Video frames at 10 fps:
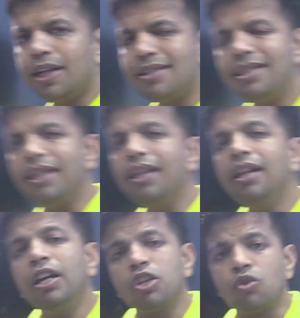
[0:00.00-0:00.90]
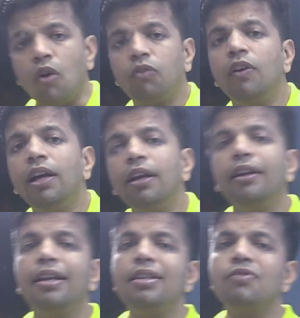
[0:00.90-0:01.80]
See, software
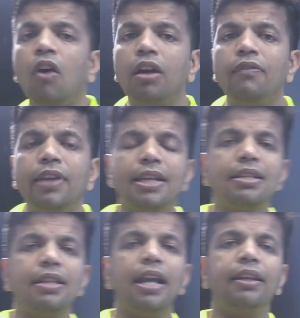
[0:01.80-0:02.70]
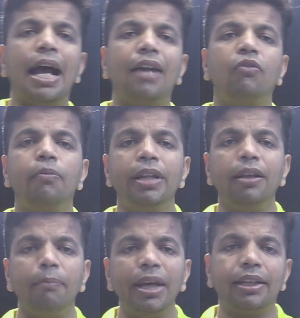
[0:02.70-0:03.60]
is what we can say that would be the
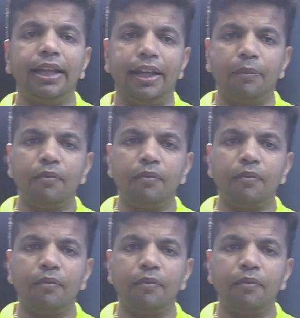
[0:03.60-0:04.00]
big thing.